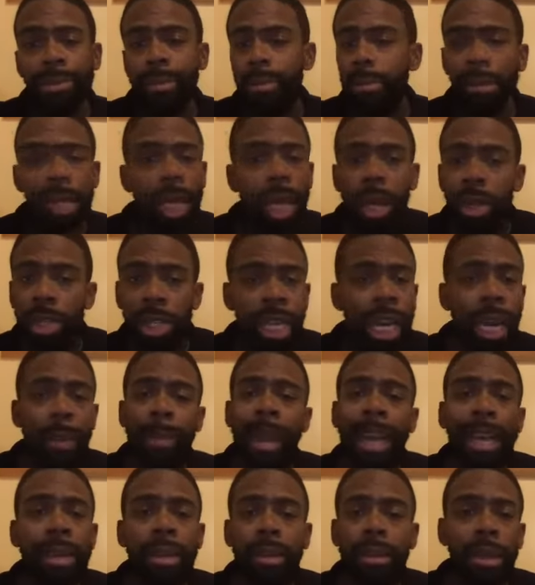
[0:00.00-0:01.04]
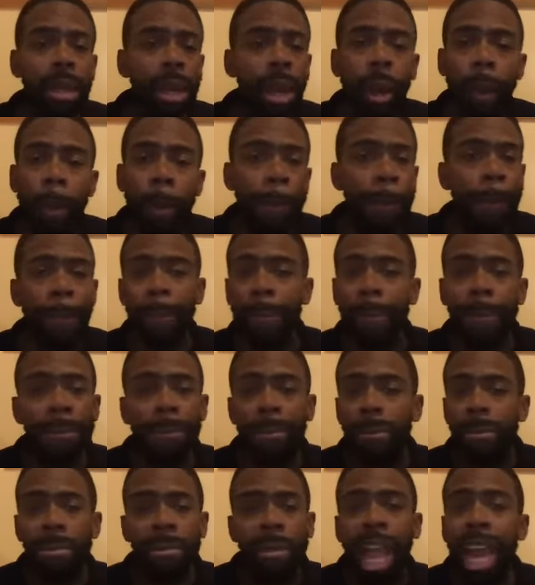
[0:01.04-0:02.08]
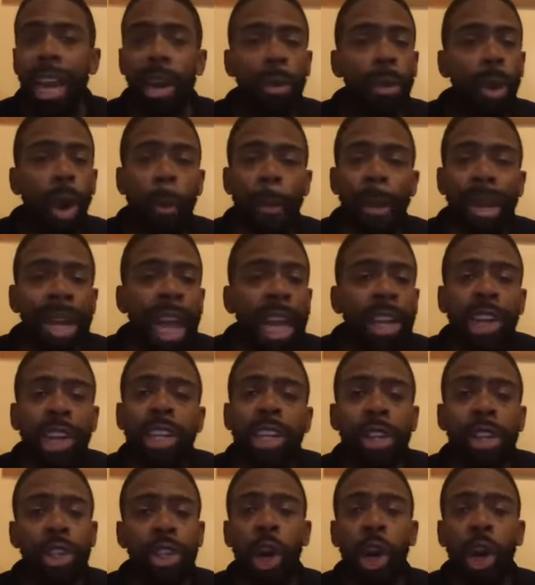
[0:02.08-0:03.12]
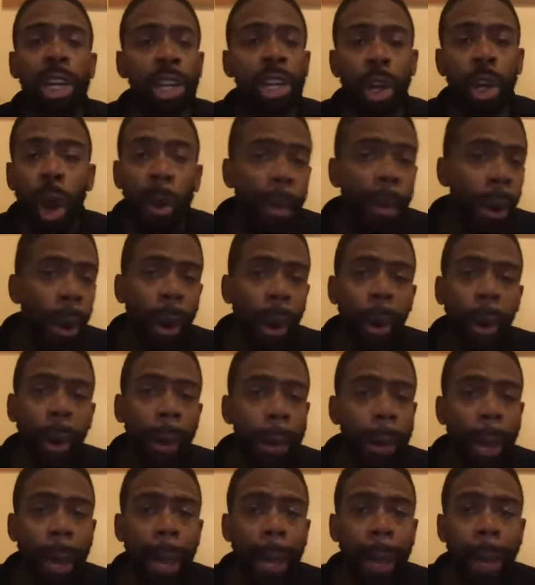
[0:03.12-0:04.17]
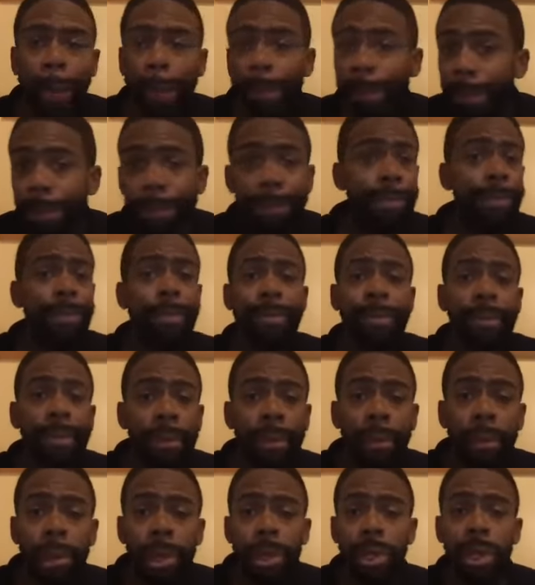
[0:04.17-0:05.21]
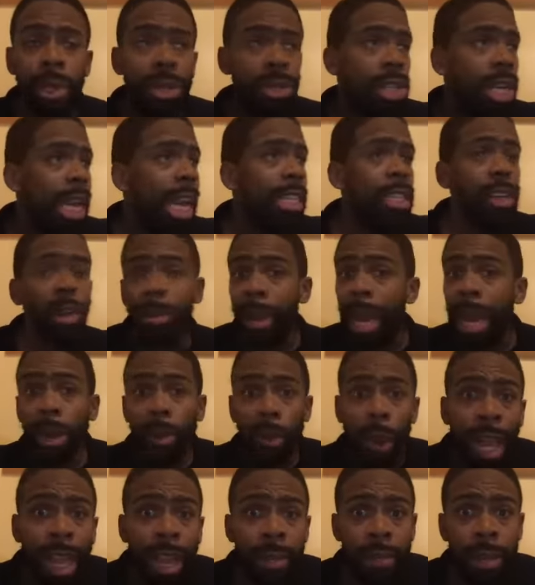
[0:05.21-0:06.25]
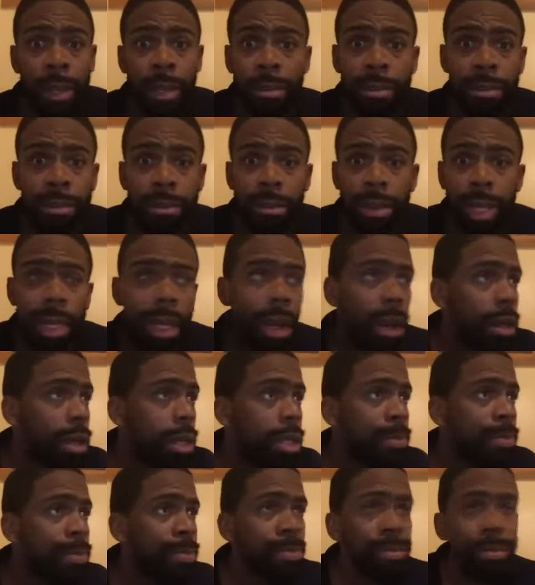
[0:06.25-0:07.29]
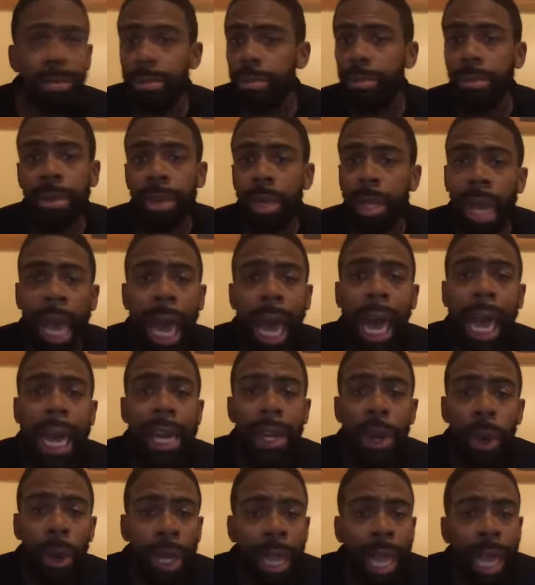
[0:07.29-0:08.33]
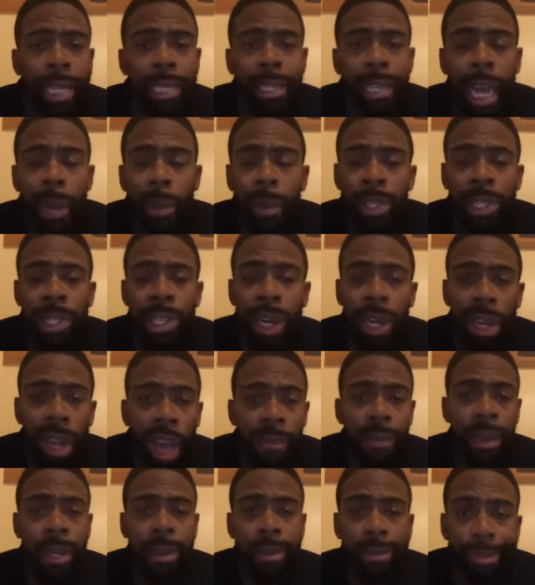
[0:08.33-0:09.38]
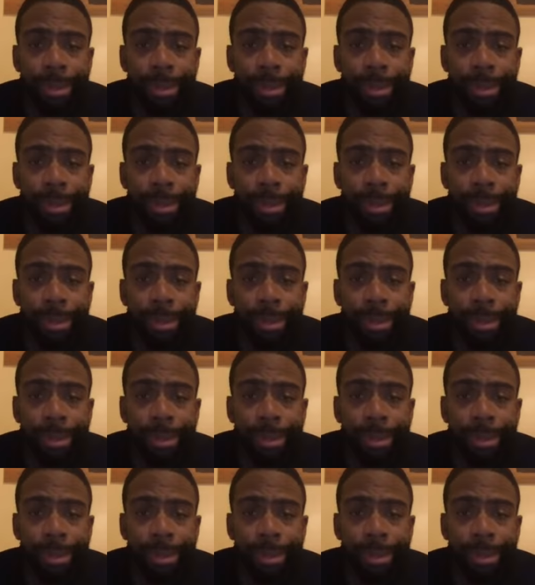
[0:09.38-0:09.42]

You know, she ain't making, you know, ain't no more midnight train to Georgia no more. Okay. So she has to remain relevant, you know, because I didn't know Knight was still living.